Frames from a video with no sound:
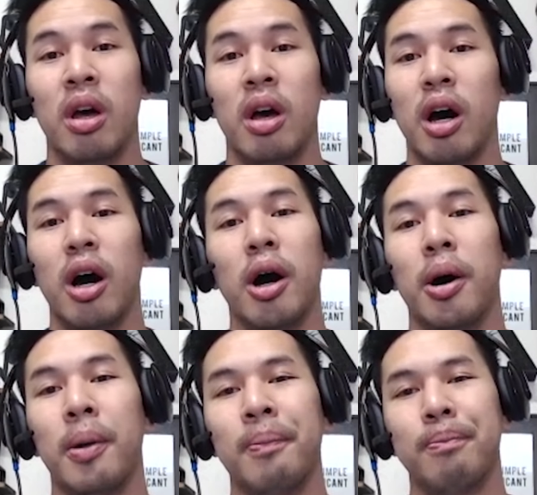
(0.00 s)

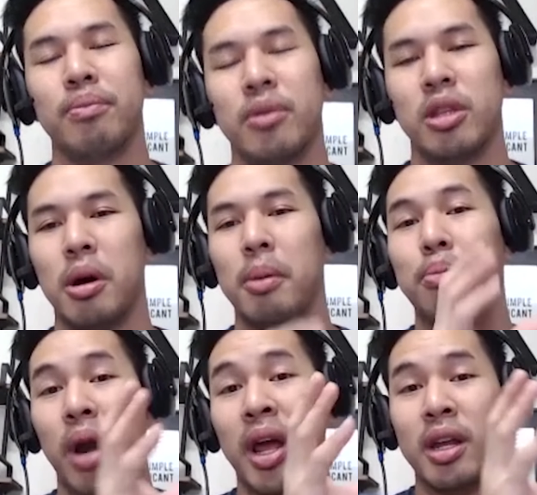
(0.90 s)
um, the
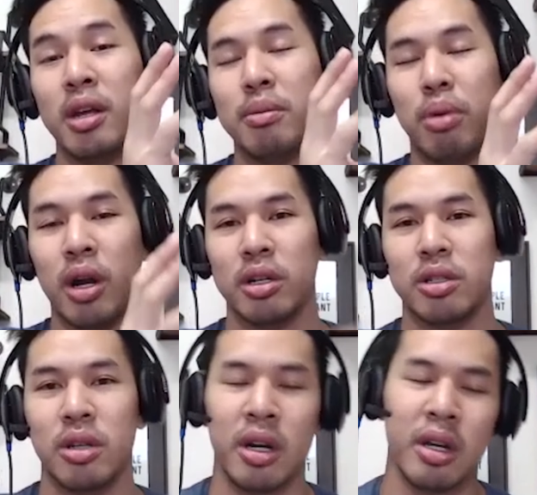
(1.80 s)
branded
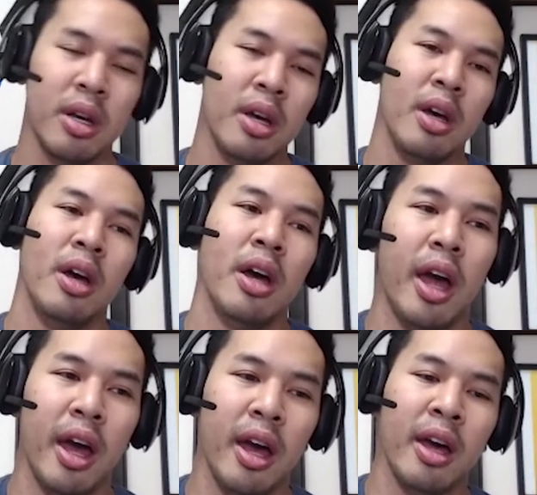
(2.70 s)
products right
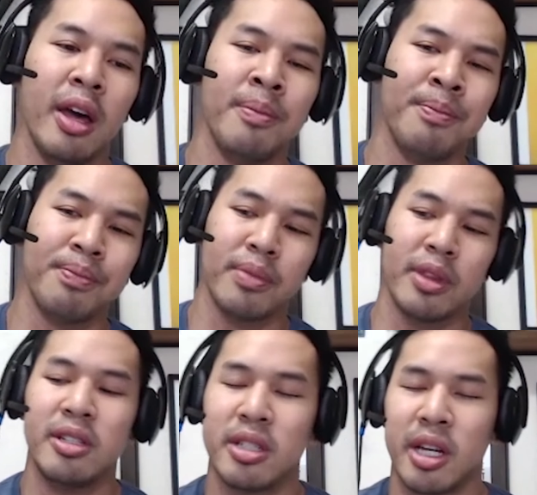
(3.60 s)
and
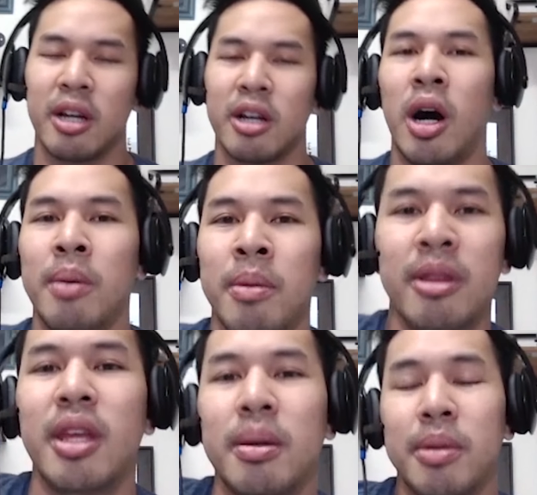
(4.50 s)
this is like a common
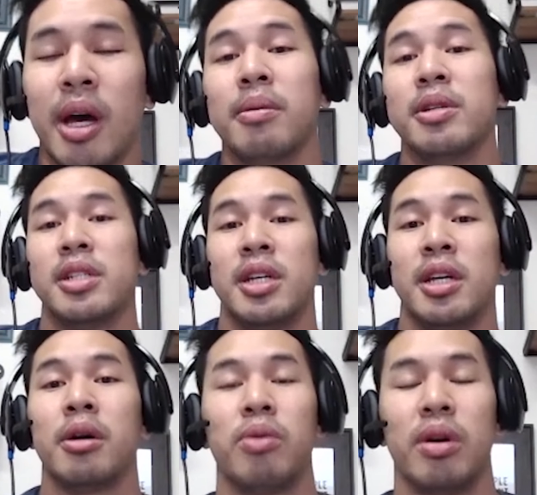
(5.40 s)
theme that i've been
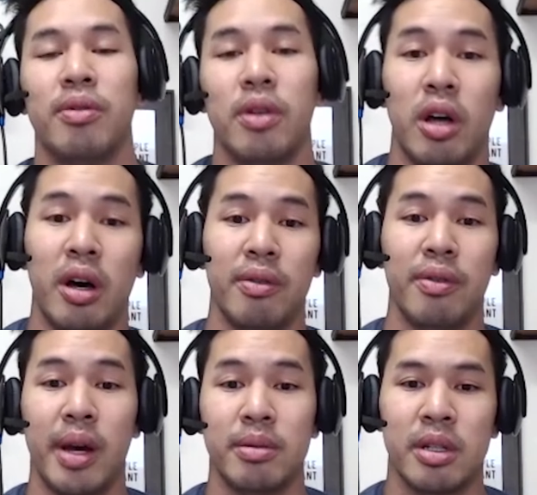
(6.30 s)
seeing with a lot of
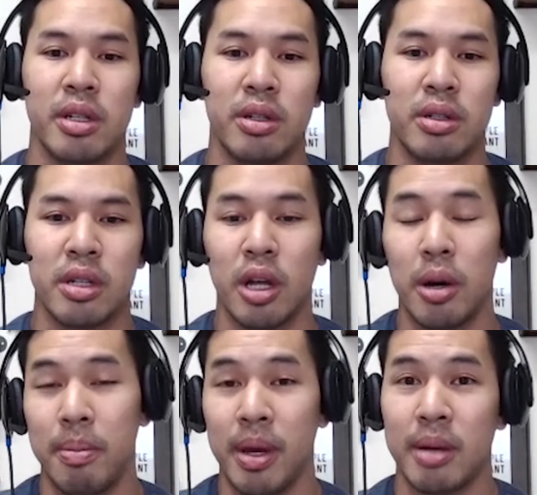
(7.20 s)
amazon sellers a lot
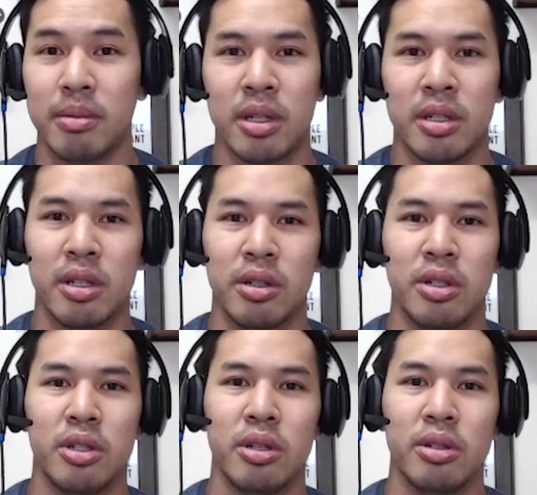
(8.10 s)
of big amazon
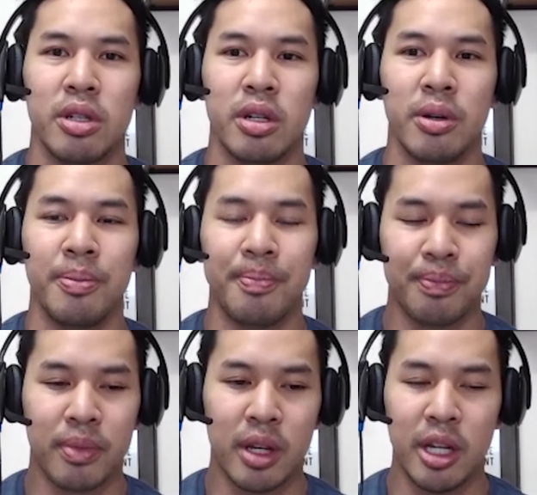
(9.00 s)
sellers too so
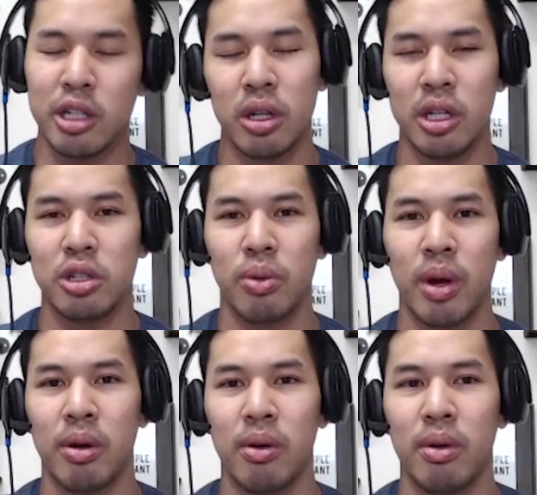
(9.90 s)
each each
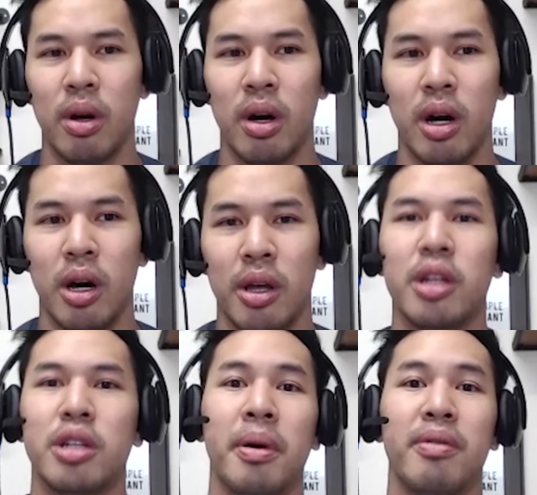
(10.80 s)
way uh,
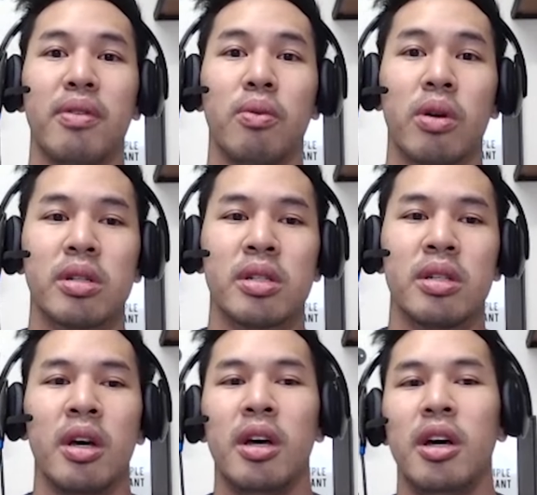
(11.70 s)
each method works
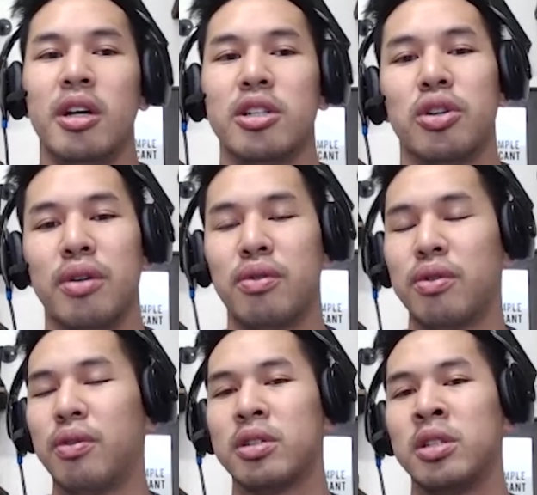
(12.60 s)
so if you're
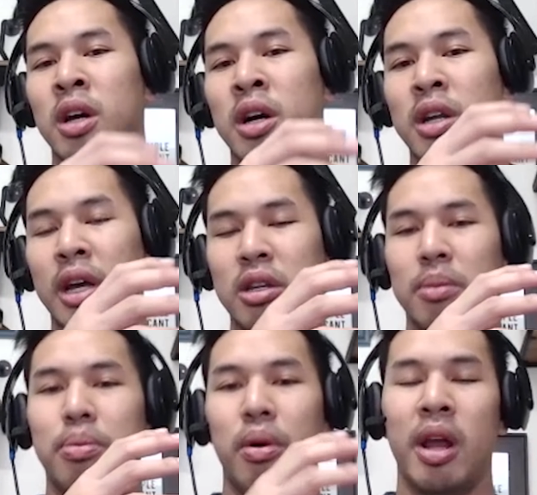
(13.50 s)
focusing on like the
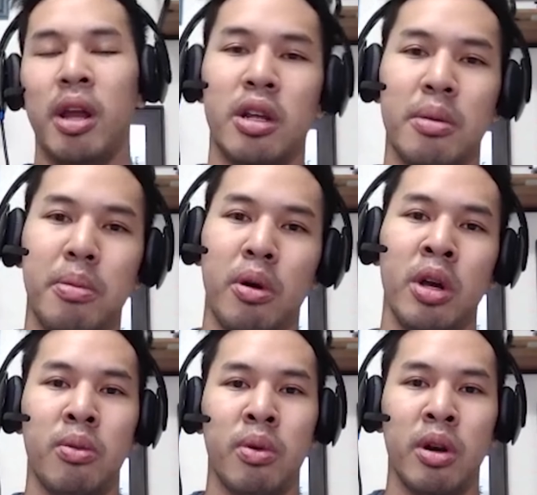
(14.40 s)
branded
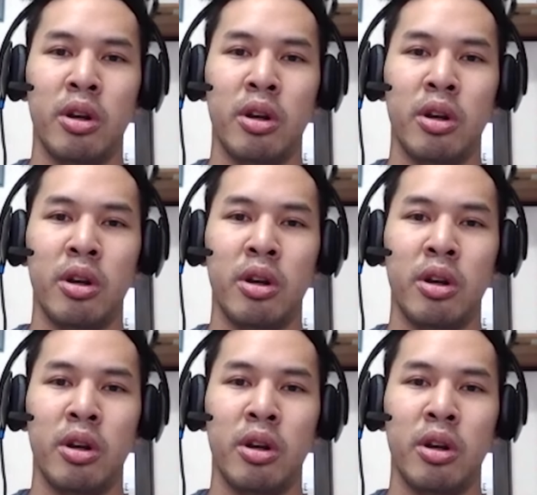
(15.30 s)
component where you